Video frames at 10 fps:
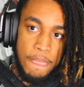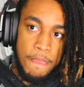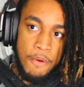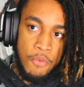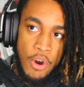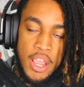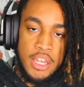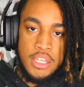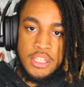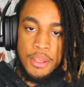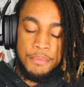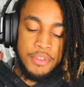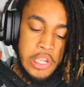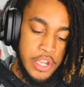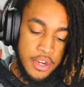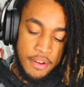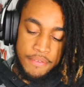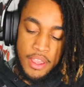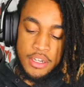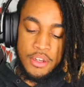writing something good and
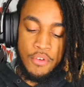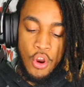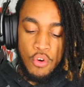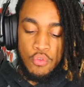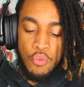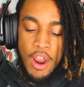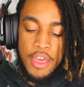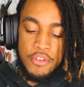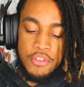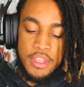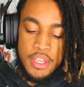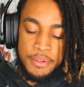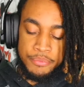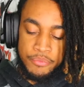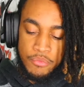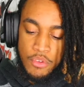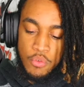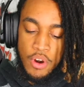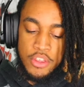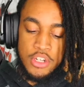effective, rather than
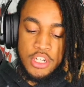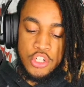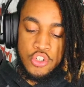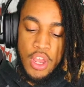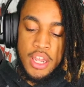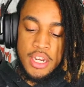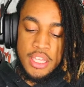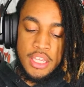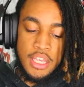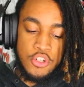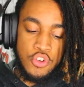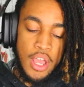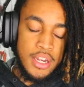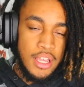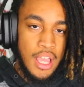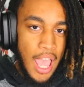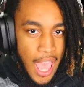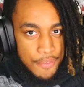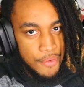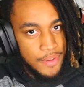just trying to
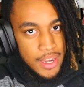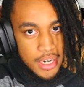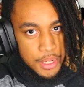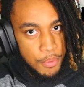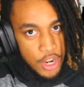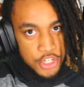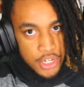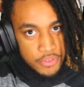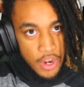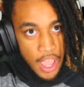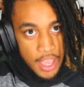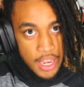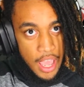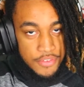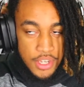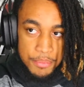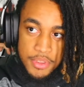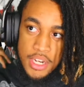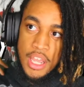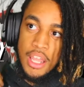have a vanity project. Have
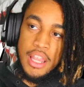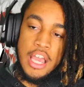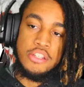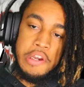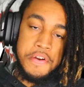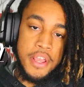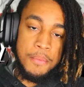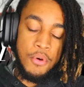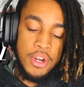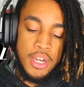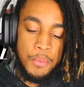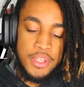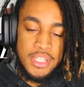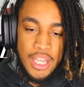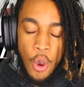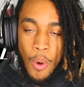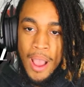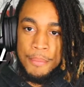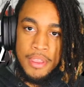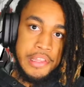something that has our name on it that we can say, oh, I
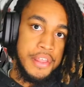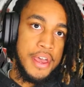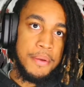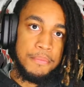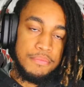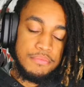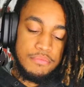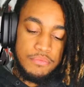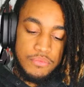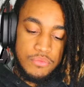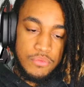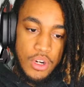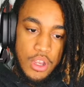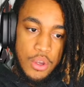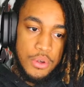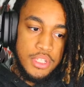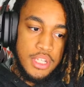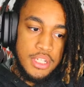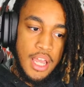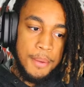made that. We see
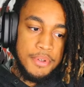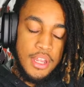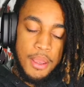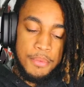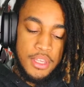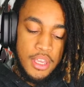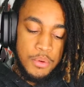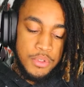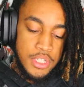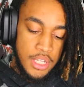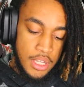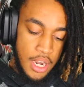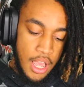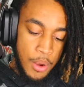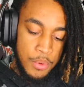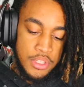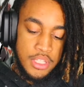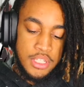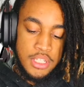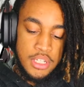it time and time again. We see it now with
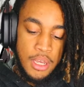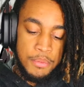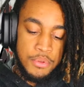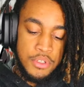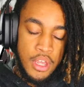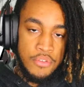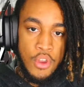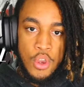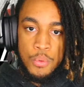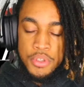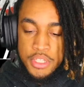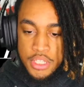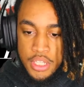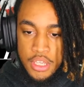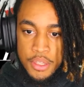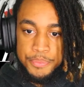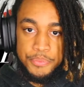this CW stuff. We see it